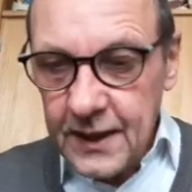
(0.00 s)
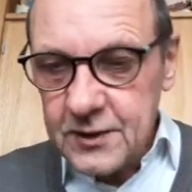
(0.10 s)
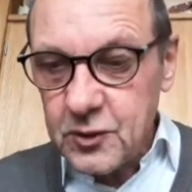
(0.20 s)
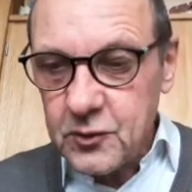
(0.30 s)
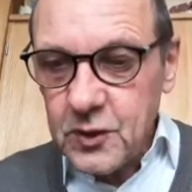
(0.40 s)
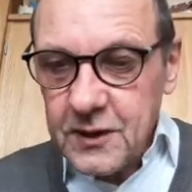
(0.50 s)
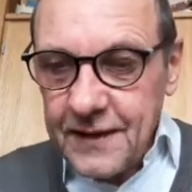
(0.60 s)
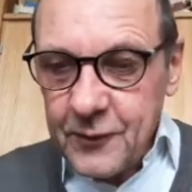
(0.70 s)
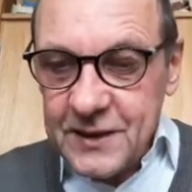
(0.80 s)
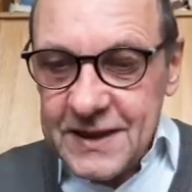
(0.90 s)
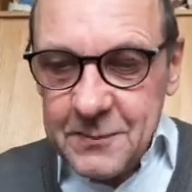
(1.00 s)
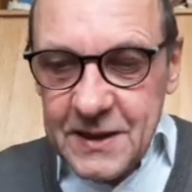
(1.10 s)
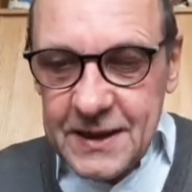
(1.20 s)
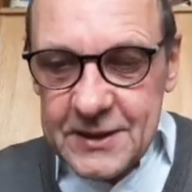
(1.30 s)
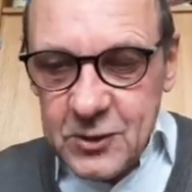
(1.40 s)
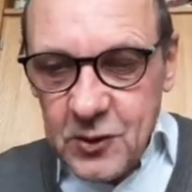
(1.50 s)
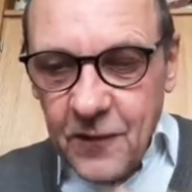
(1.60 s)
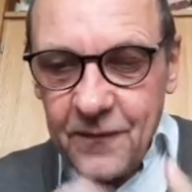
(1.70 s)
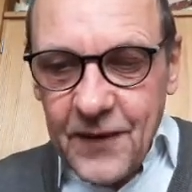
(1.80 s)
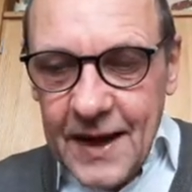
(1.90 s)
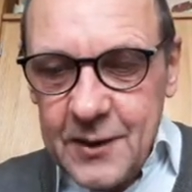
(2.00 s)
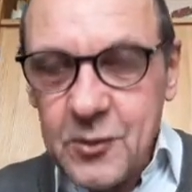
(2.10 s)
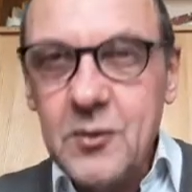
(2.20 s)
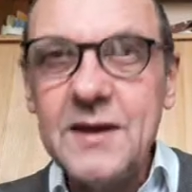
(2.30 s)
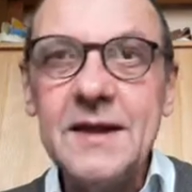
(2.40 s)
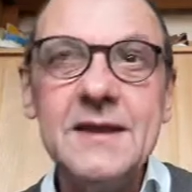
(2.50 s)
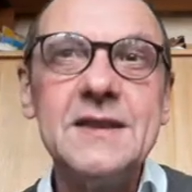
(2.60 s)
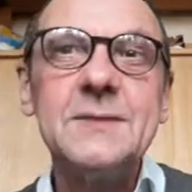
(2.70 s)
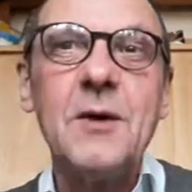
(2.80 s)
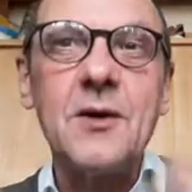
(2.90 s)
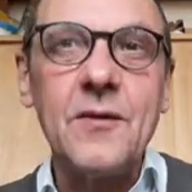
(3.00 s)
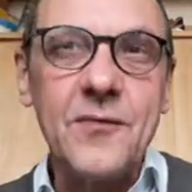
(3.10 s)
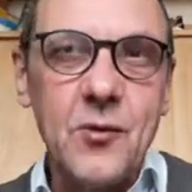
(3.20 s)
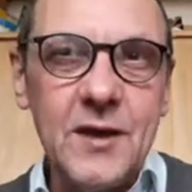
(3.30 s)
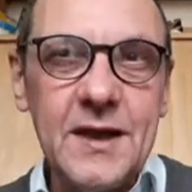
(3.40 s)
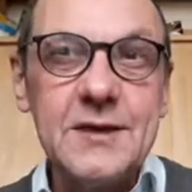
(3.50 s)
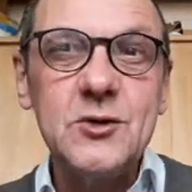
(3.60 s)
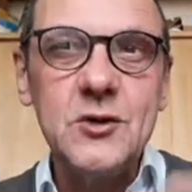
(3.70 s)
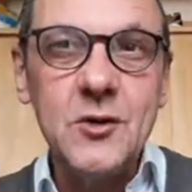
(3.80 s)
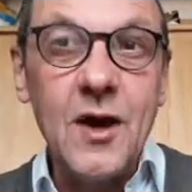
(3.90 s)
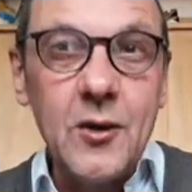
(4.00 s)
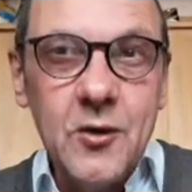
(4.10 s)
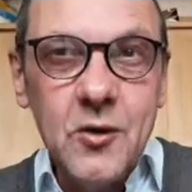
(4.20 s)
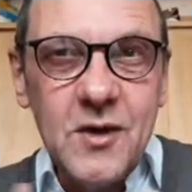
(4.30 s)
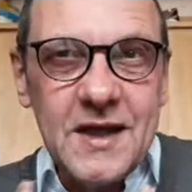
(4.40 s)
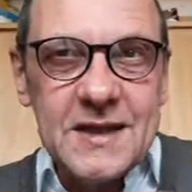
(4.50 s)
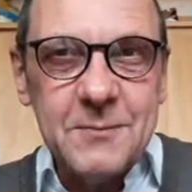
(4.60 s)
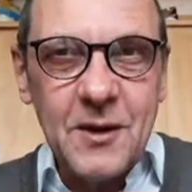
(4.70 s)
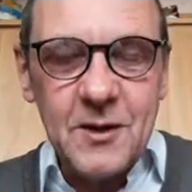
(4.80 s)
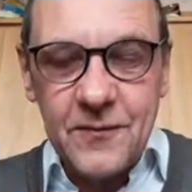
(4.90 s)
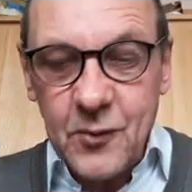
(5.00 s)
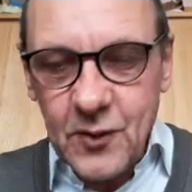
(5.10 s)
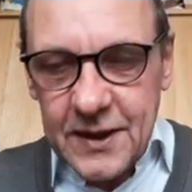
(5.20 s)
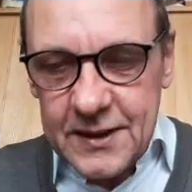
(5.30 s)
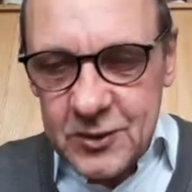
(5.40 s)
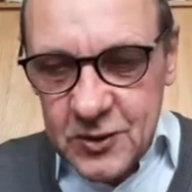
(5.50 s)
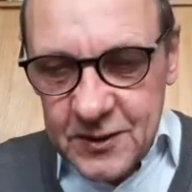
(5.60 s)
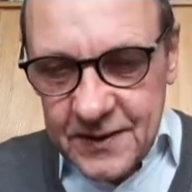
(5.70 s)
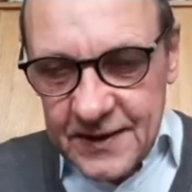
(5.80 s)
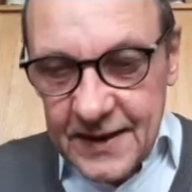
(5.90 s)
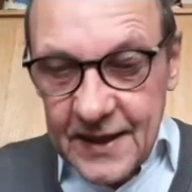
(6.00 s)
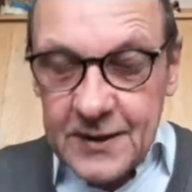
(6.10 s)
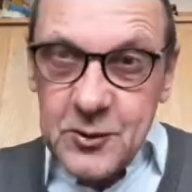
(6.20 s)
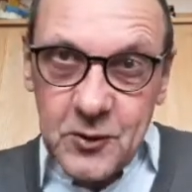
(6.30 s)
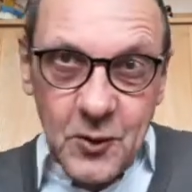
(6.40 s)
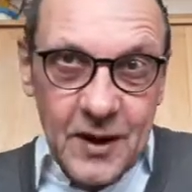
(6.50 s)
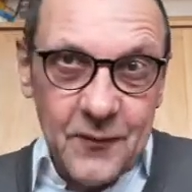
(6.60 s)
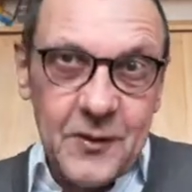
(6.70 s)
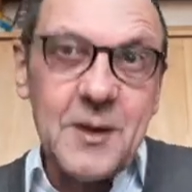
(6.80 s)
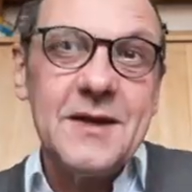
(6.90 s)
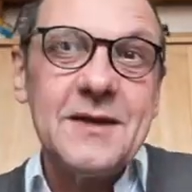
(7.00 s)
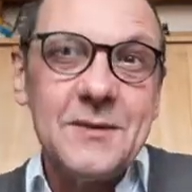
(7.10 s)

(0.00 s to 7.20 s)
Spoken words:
So do not ever diminish your value in this spark of creation. You are a unique spark of creation, and so you are very,